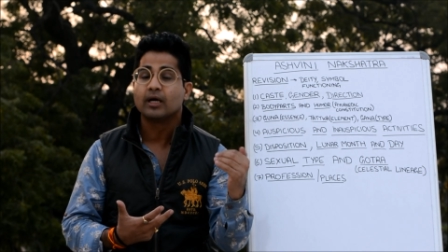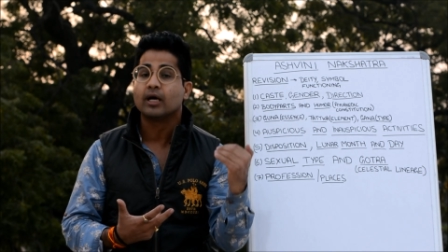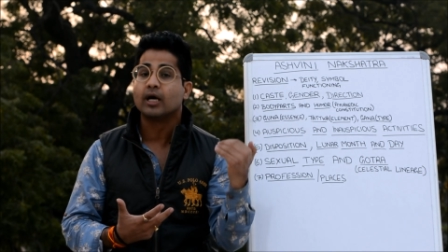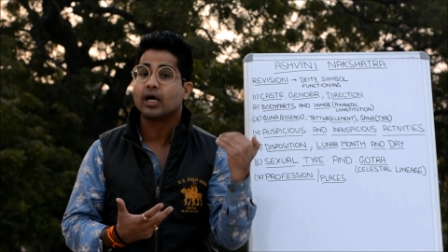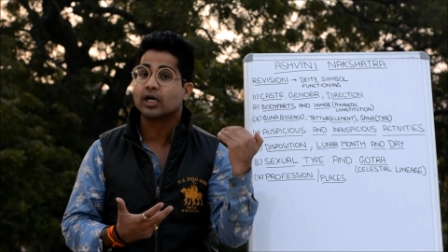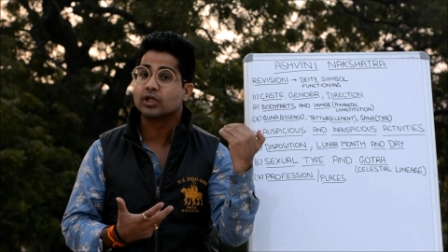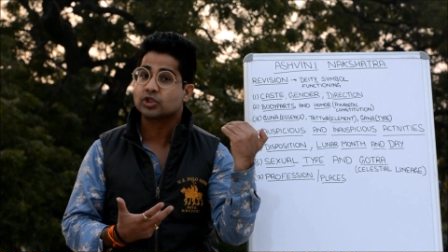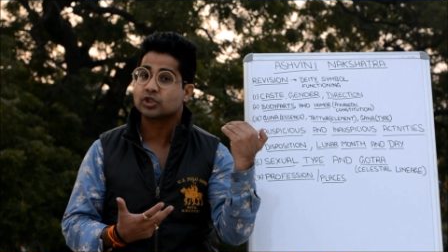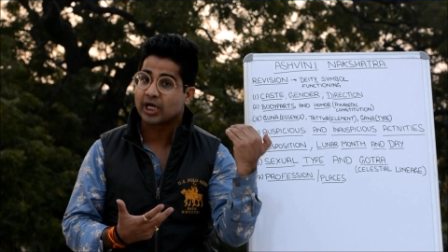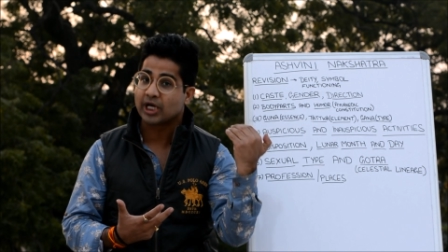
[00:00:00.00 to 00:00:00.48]

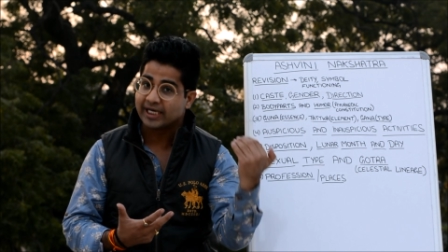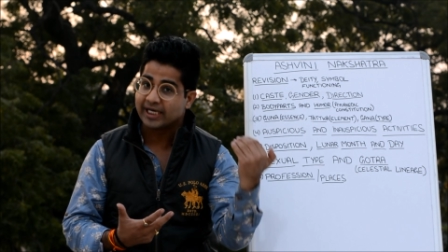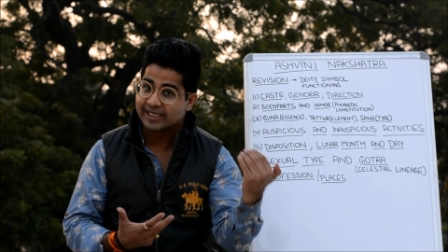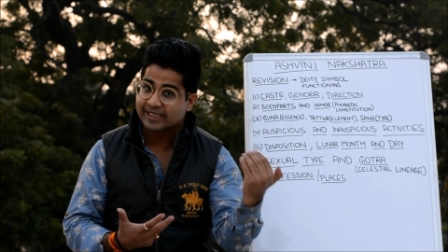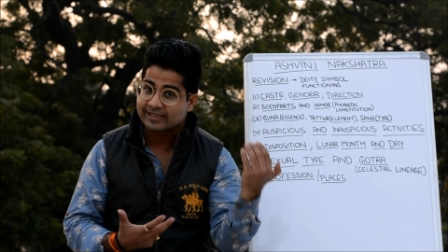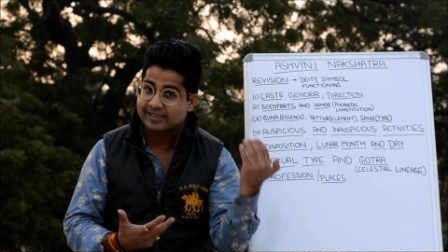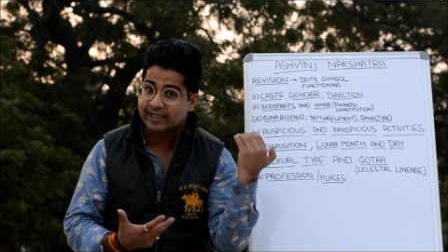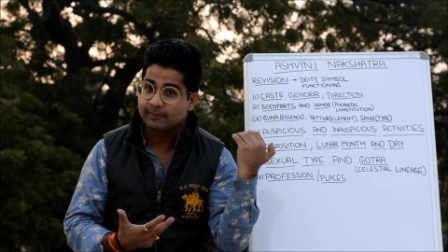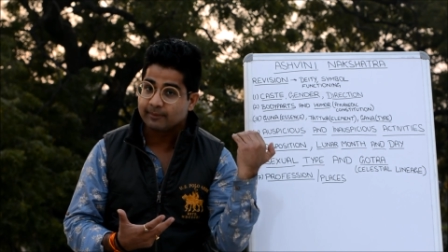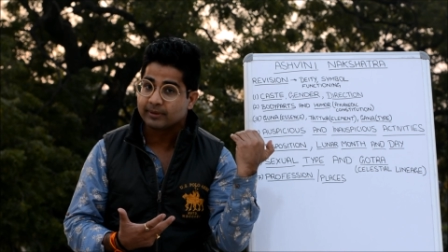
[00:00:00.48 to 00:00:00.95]
a child
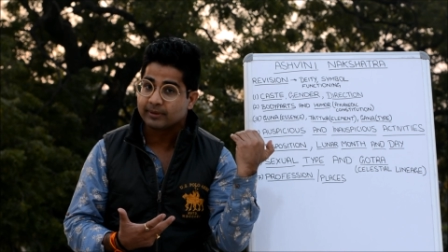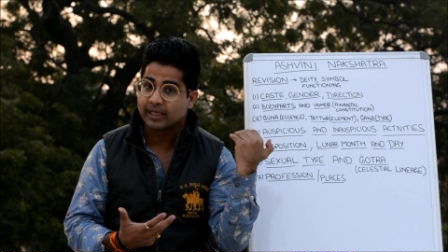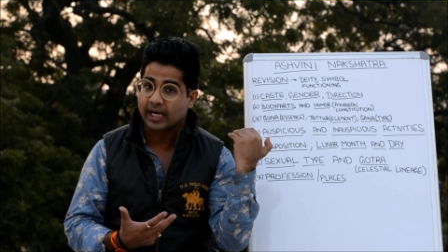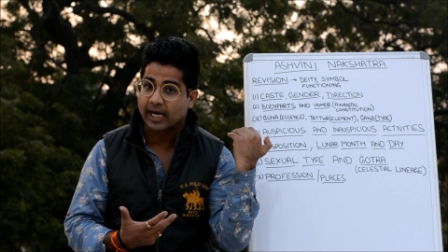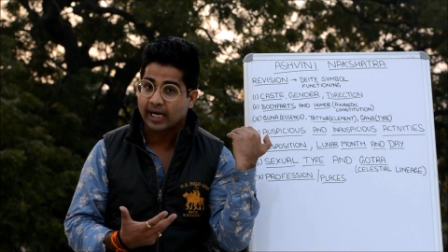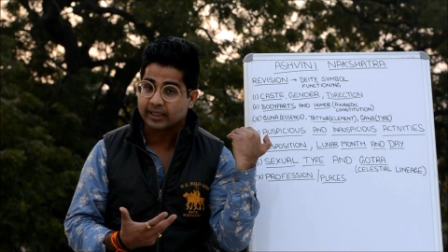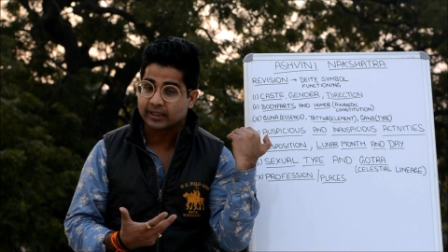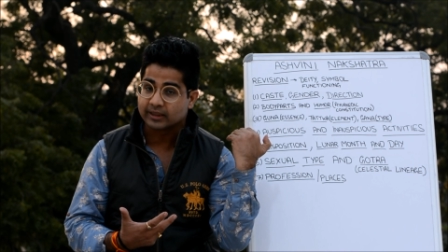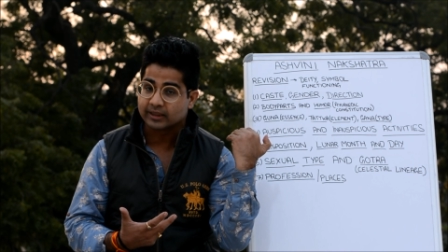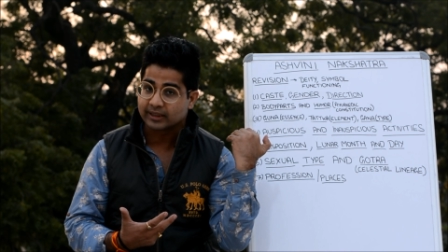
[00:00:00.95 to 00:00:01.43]
is named
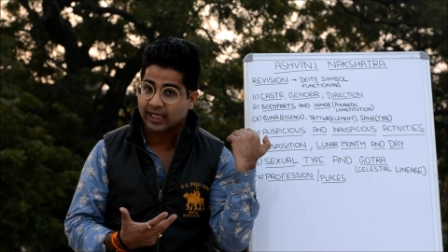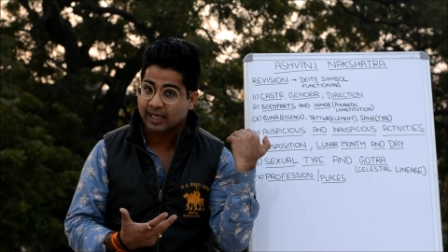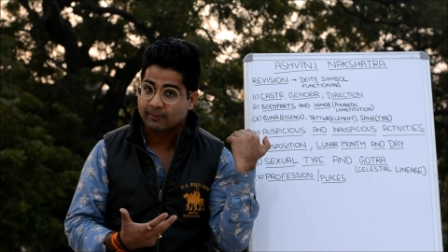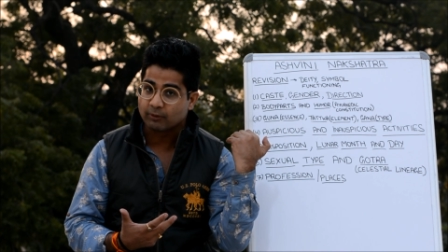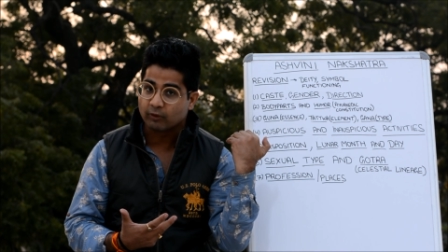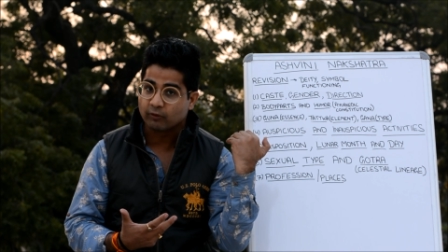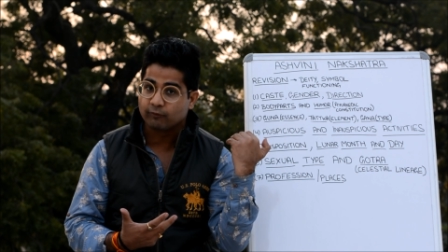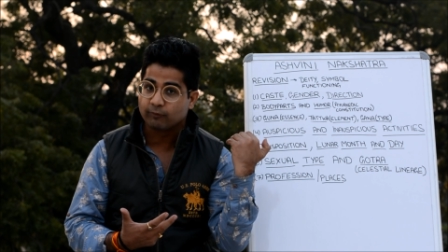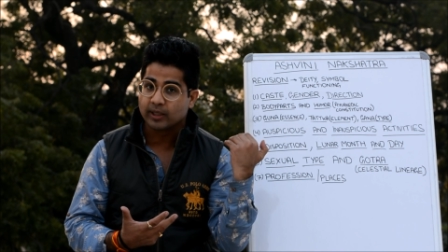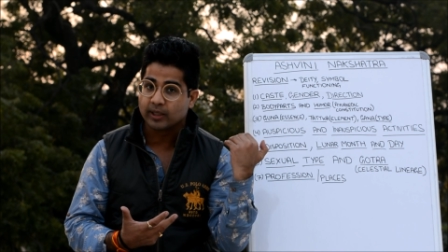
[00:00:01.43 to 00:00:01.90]
at the time
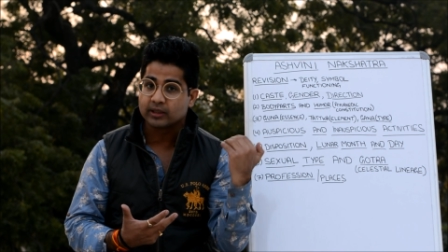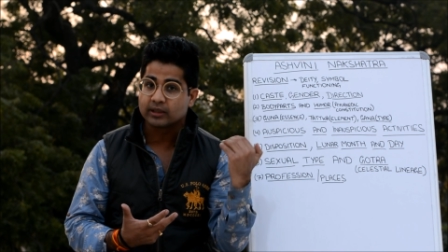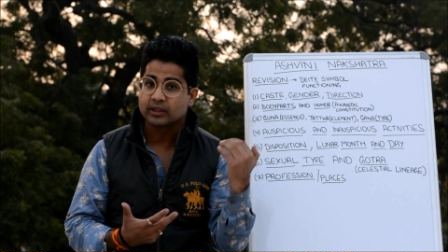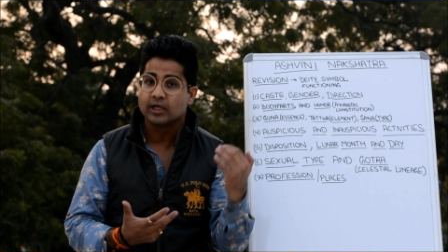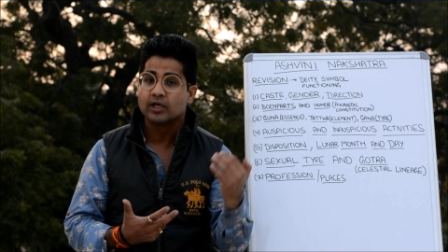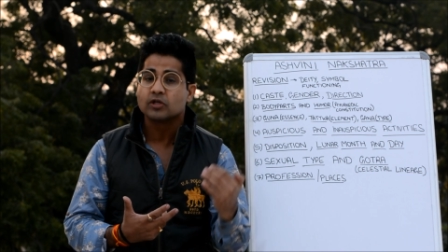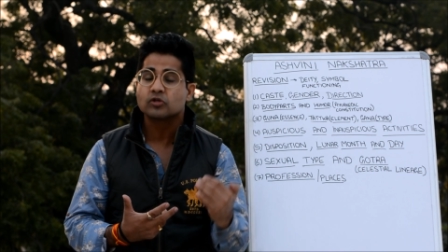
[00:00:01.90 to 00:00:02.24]
of birth.